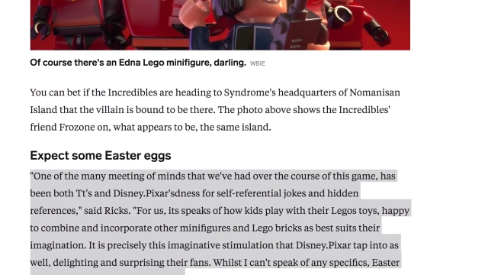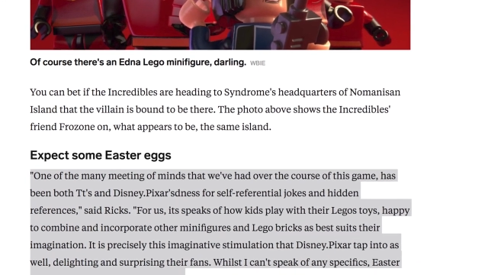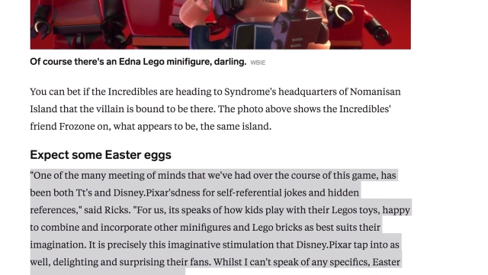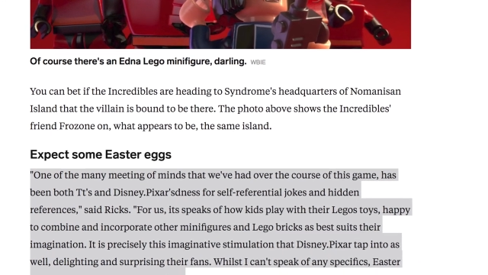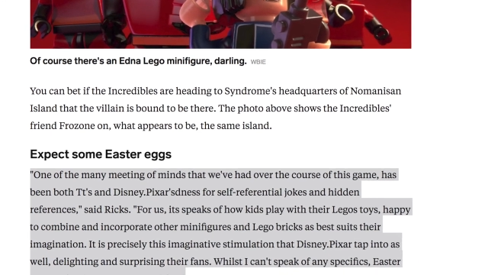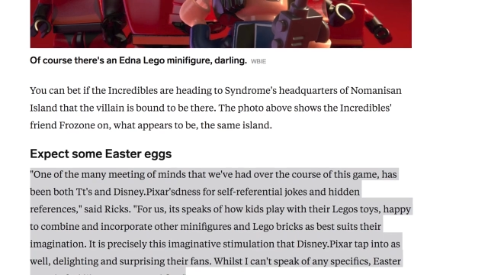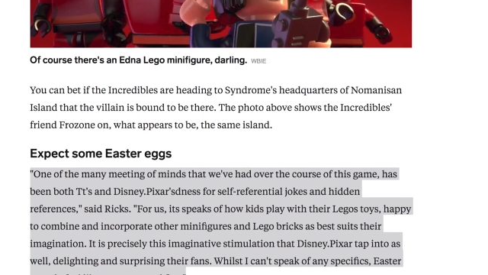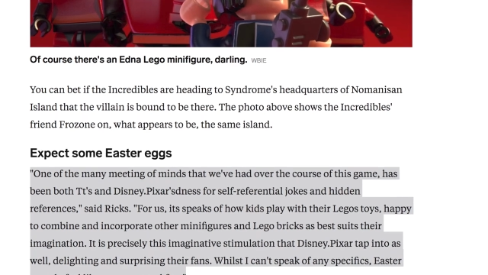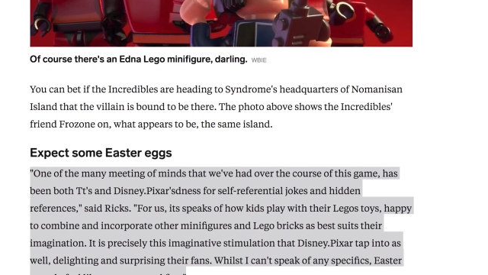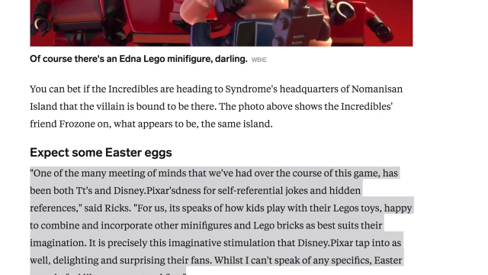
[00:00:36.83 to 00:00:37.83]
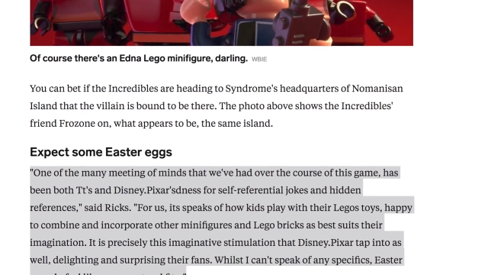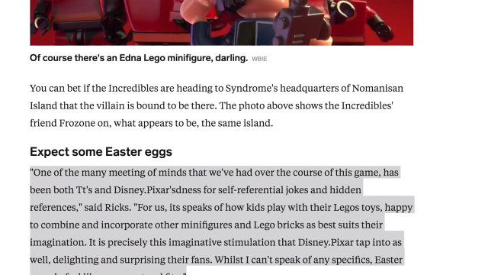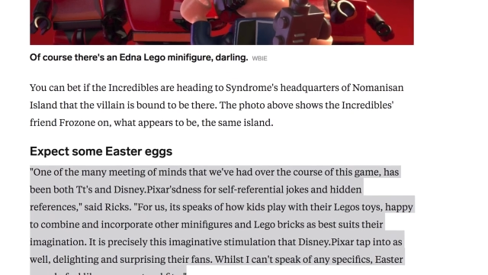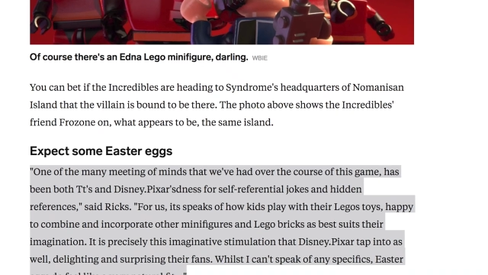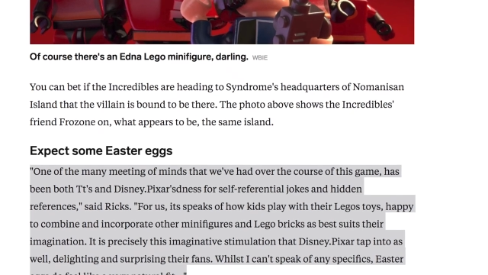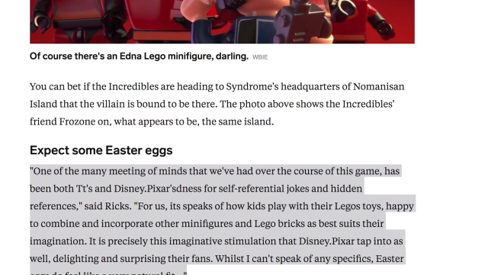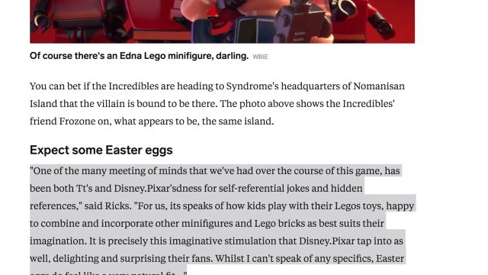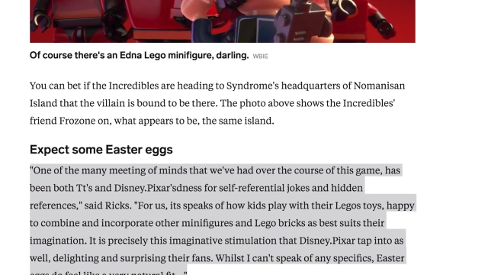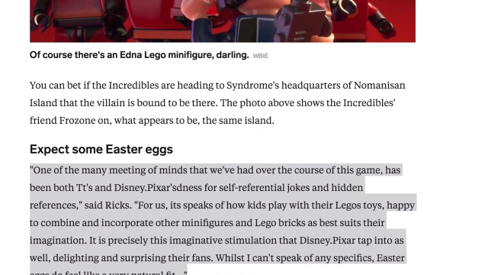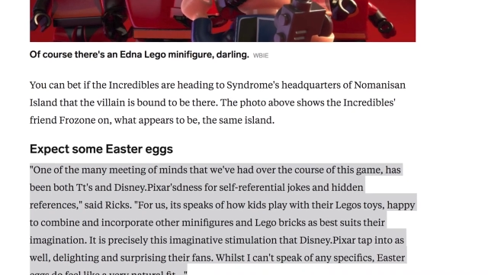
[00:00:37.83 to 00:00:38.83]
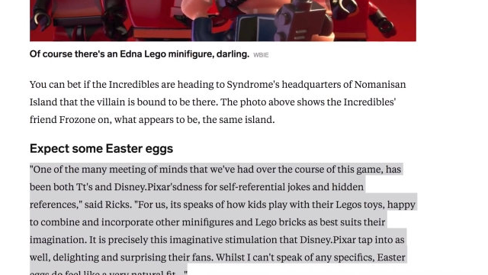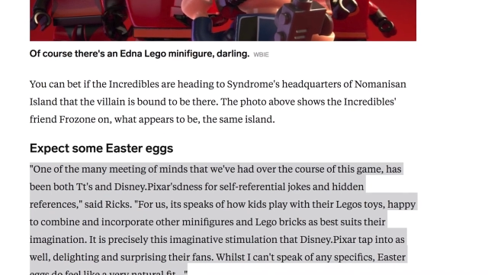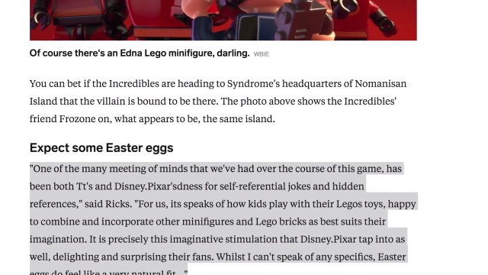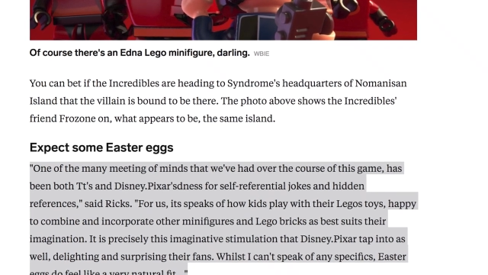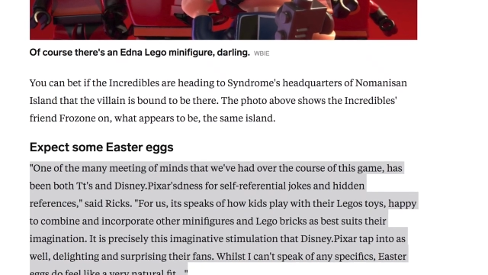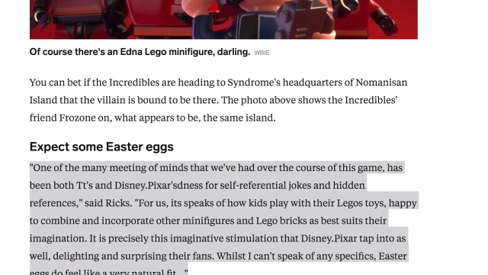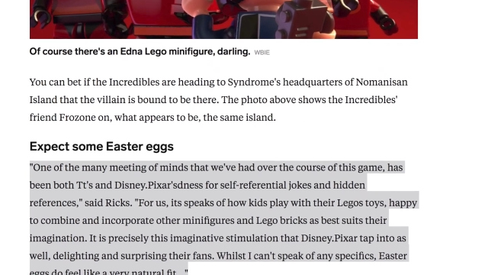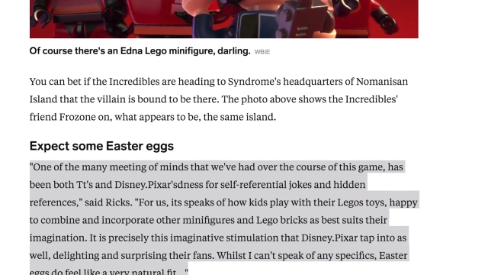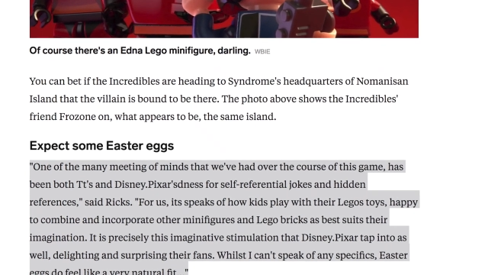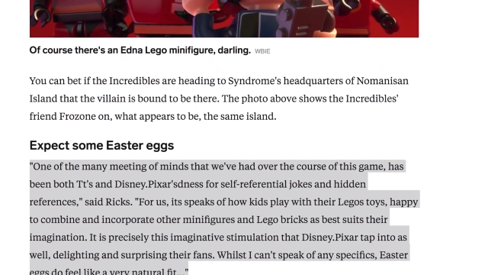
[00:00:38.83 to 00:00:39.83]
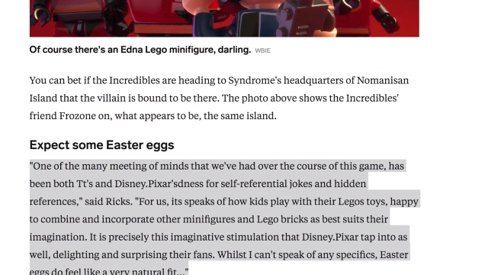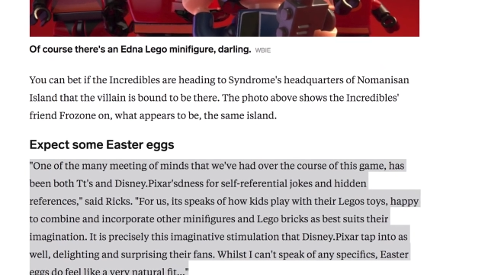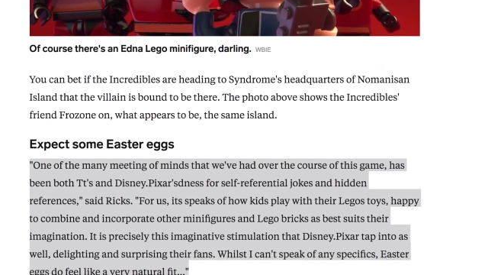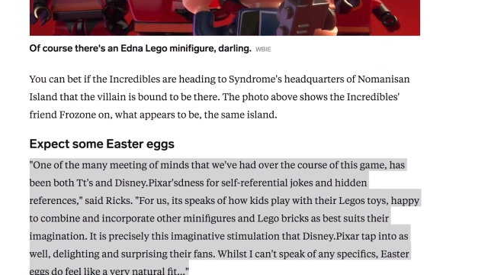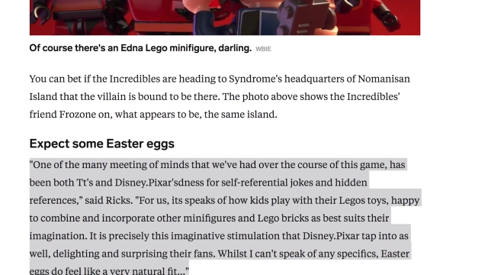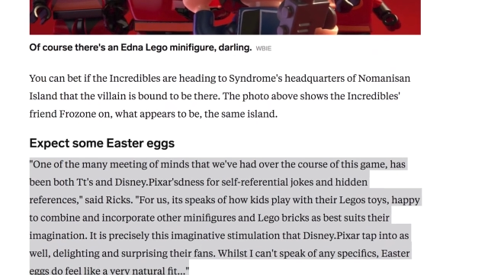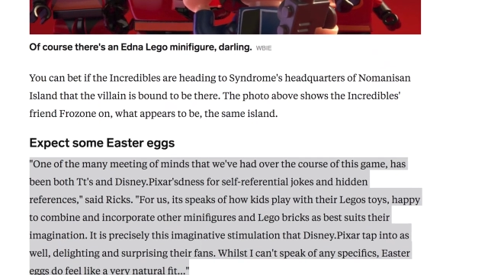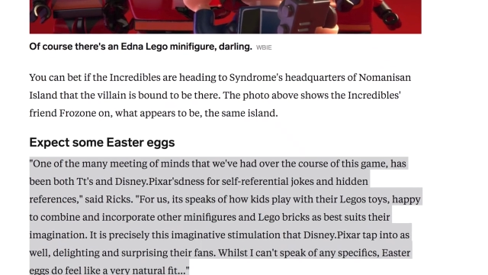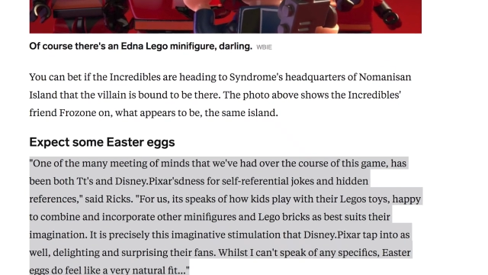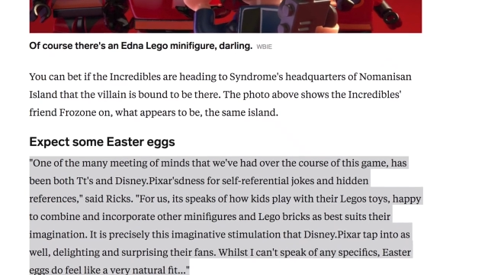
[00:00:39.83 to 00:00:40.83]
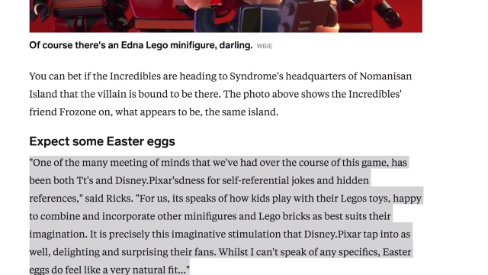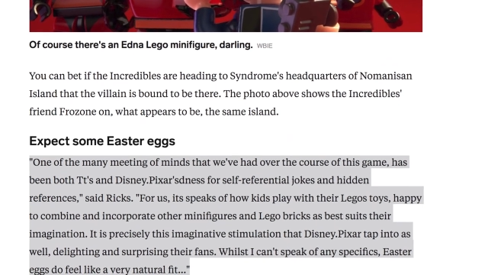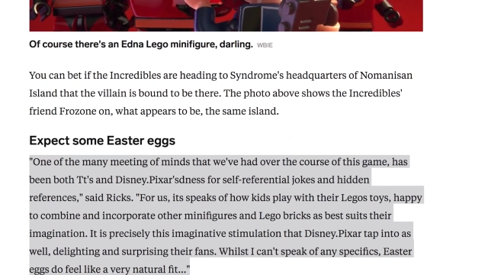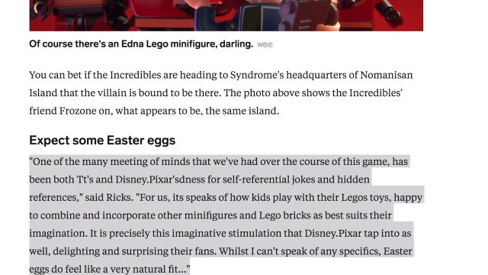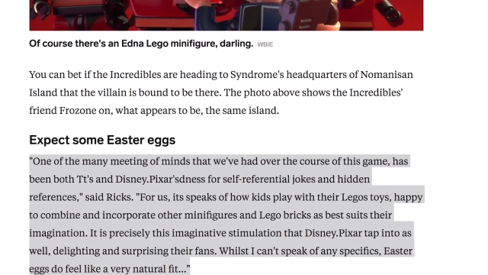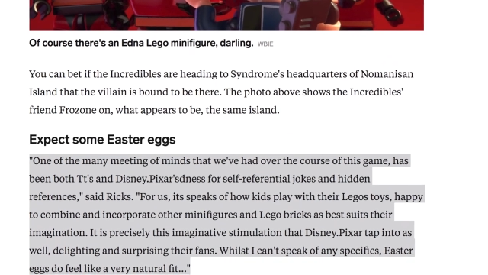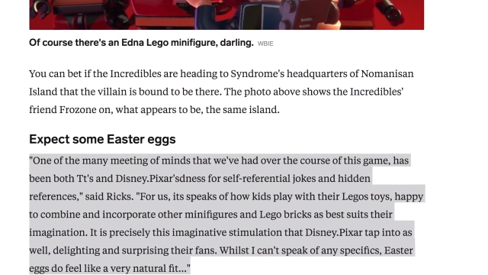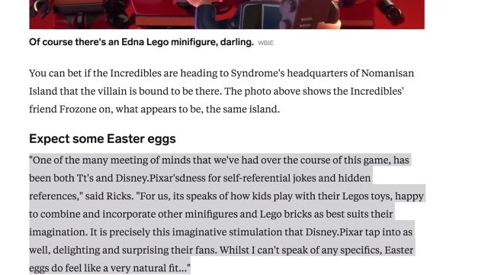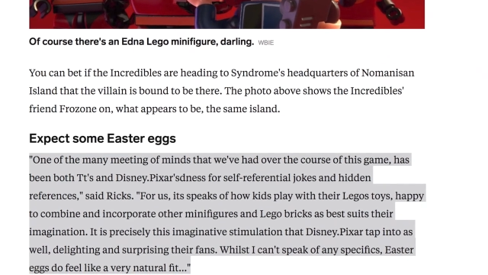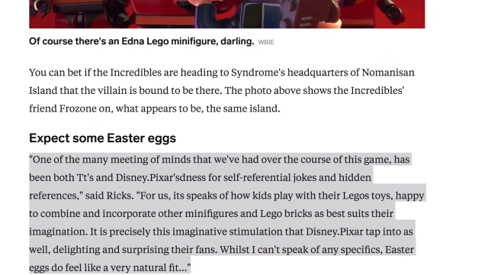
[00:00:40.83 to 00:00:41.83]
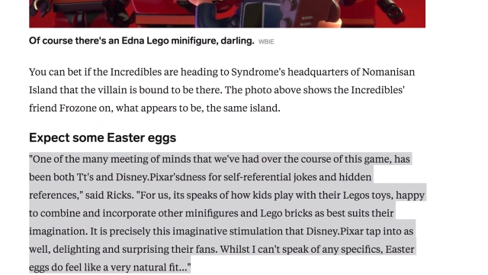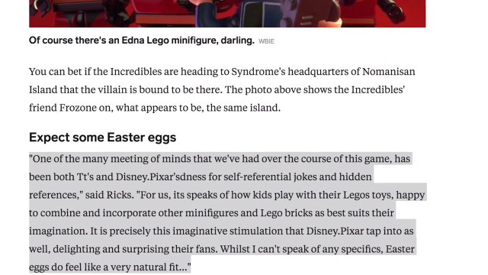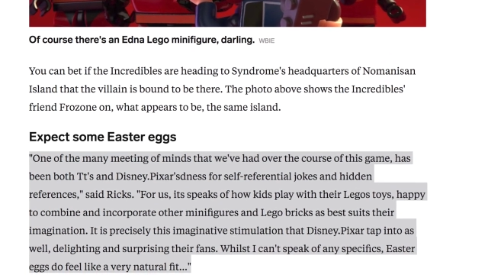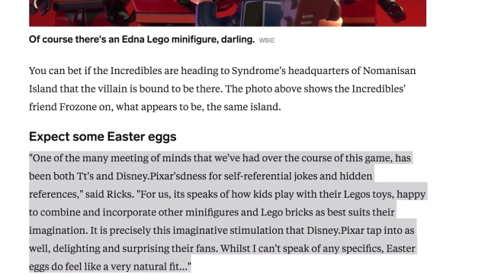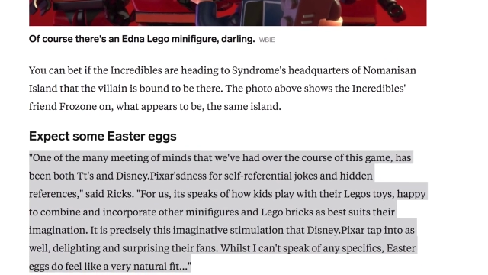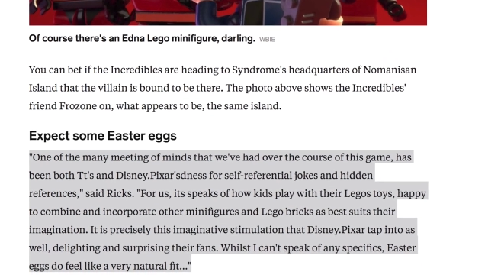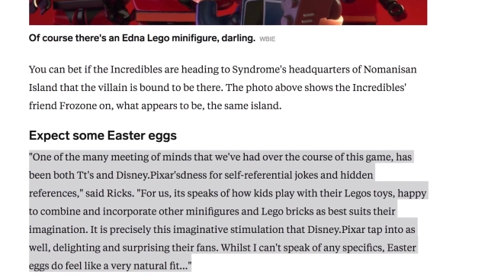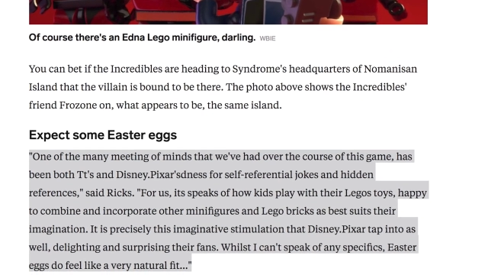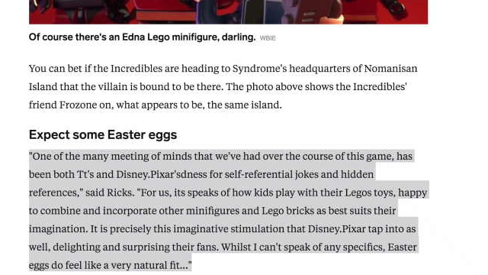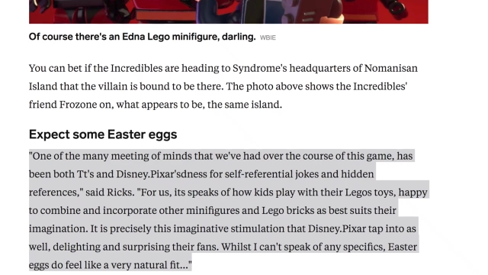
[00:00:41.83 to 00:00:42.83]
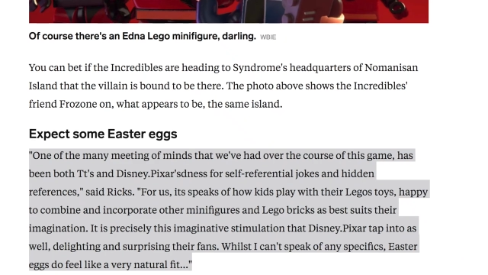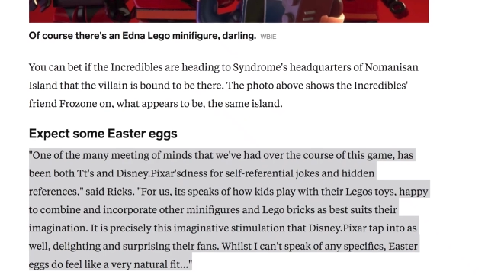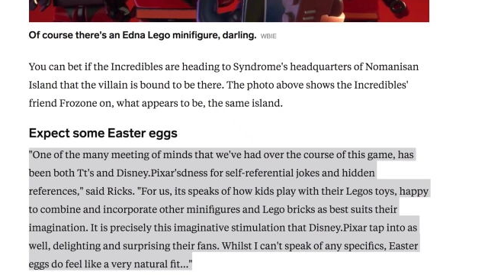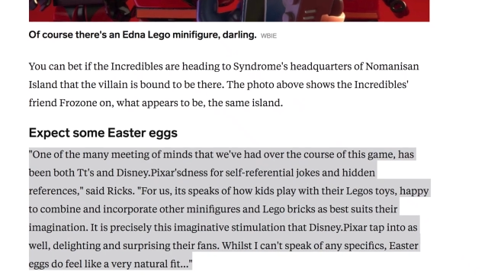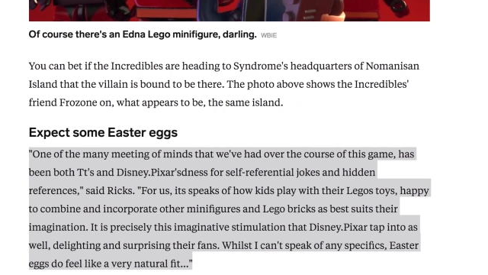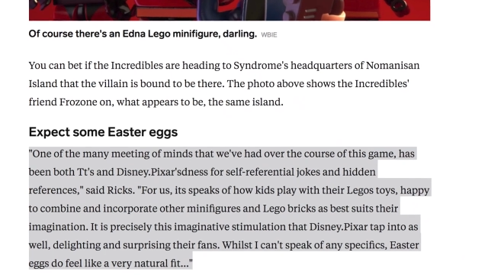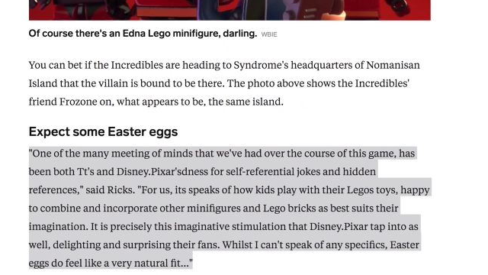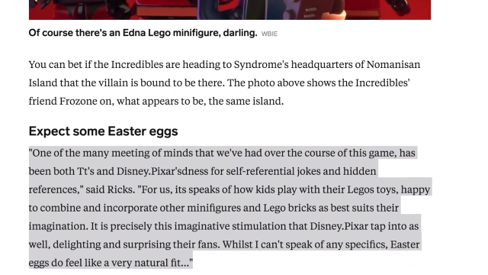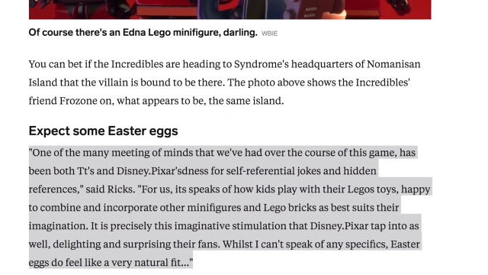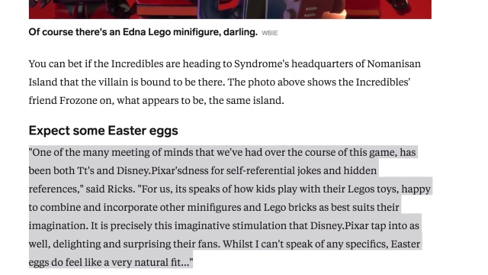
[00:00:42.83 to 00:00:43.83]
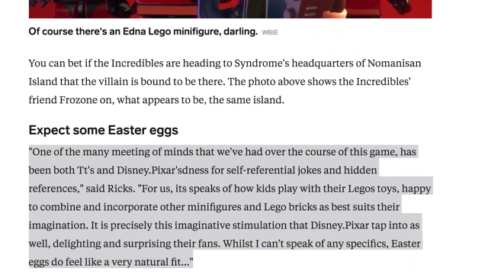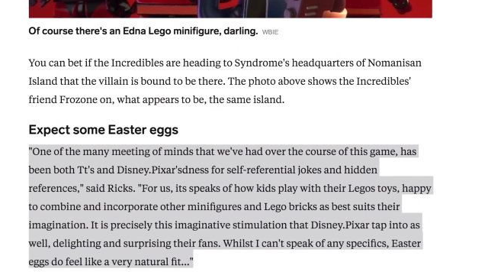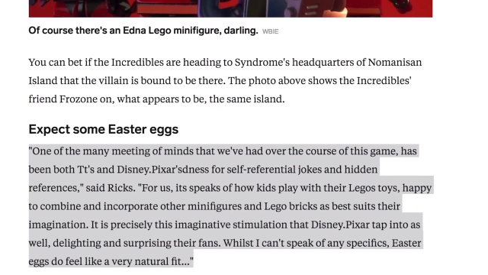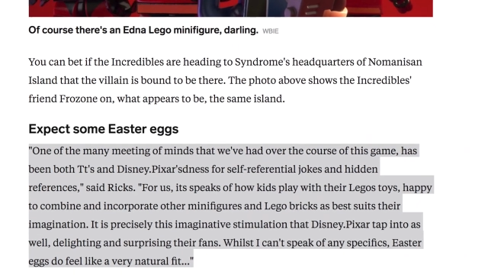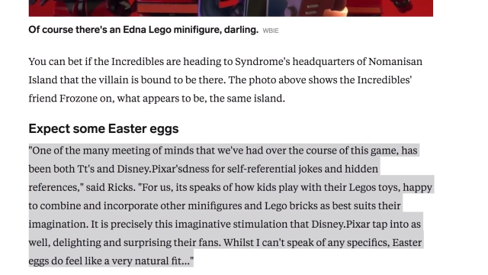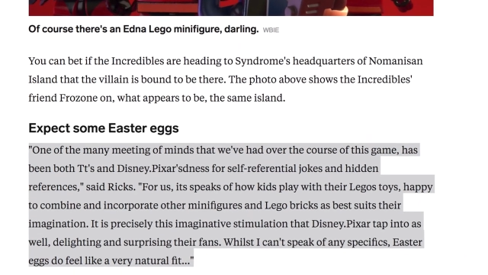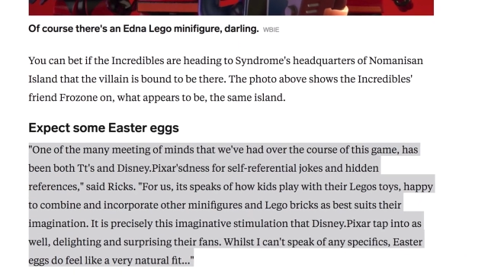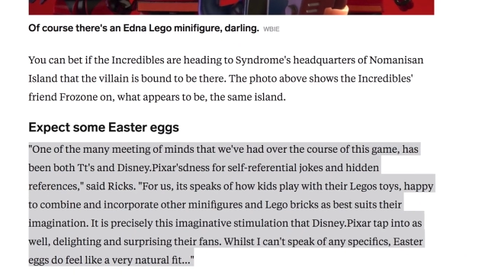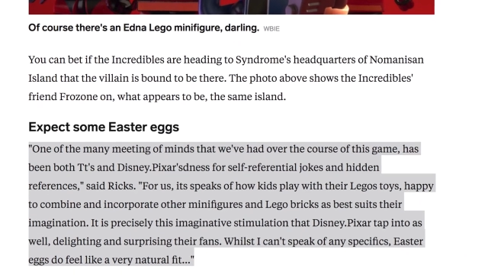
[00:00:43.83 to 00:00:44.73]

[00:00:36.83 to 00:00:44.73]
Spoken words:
(no speaker visible)